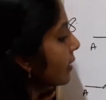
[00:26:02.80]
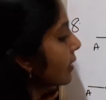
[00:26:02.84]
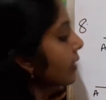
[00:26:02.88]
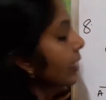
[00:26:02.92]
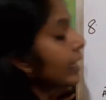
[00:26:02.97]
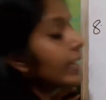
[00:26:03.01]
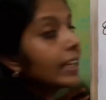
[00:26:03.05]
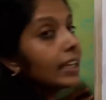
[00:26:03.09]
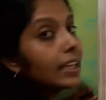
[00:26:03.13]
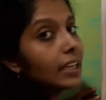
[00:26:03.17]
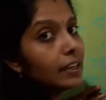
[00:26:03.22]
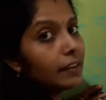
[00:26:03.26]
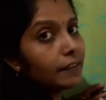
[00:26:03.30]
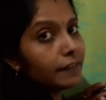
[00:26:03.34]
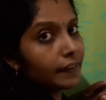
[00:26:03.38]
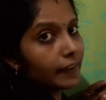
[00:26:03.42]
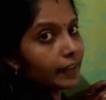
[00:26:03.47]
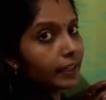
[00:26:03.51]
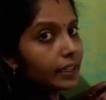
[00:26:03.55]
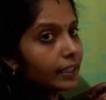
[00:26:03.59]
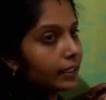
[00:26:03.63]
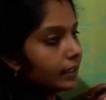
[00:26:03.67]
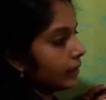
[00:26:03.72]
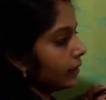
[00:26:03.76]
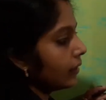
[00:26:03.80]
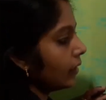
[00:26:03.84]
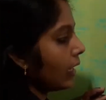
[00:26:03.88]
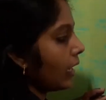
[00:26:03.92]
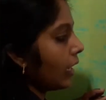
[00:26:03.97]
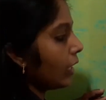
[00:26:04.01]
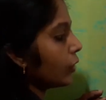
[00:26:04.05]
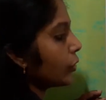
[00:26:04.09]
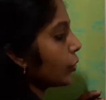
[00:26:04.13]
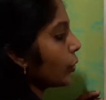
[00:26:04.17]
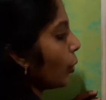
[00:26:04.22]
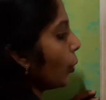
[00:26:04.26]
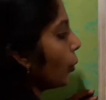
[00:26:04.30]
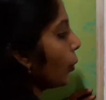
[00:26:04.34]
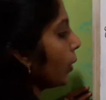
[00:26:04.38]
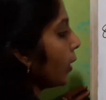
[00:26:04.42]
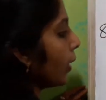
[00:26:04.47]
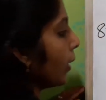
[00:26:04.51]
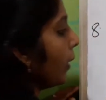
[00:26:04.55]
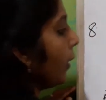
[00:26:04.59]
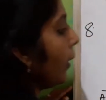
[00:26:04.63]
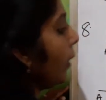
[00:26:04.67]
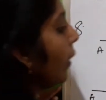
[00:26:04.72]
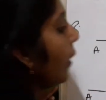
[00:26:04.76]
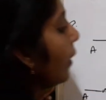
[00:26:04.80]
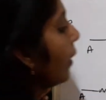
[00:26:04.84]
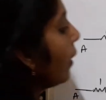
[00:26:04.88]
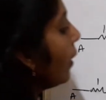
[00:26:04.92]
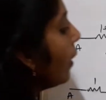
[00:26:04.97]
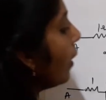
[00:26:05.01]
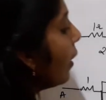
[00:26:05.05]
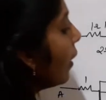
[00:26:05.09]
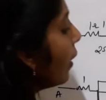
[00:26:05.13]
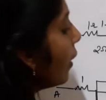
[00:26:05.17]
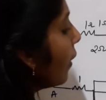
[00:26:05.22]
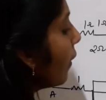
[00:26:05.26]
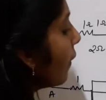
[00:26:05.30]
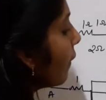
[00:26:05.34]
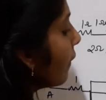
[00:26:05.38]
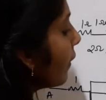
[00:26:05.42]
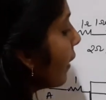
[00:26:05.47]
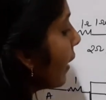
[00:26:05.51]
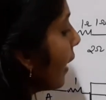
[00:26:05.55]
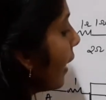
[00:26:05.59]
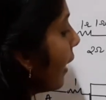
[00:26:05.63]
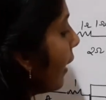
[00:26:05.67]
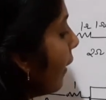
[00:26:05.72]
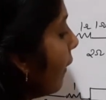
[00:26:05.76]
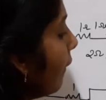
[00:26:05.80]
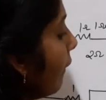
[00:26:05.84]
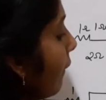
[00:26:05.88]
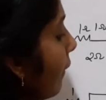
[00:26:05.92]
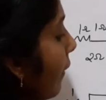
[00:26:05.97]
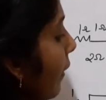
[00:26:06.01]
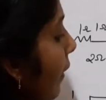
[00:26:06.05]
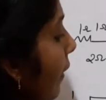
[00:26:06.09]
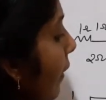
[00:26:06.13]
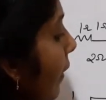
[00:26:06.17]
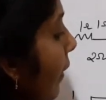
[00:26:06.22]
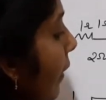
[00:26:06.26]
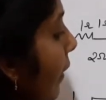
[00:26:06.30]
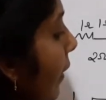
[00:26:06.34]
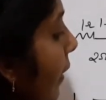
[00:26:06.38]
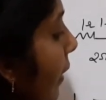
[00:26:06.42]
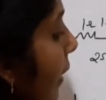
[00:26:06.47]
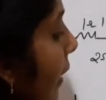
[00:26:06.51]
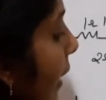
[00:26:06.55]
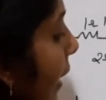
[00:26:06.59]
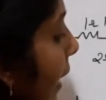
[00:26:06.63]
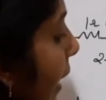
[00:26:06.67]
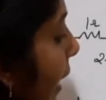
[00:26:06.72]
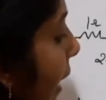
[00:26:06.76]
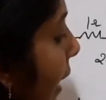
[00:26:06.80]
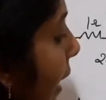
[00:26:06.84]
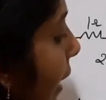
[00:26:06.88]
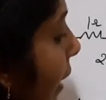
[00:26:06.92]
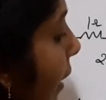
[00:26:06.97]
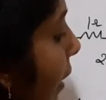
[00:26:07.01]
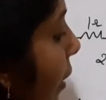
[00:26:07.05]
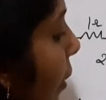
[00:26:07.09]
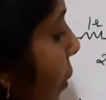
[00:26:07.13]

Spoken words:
single figure. I'll draw here. We have a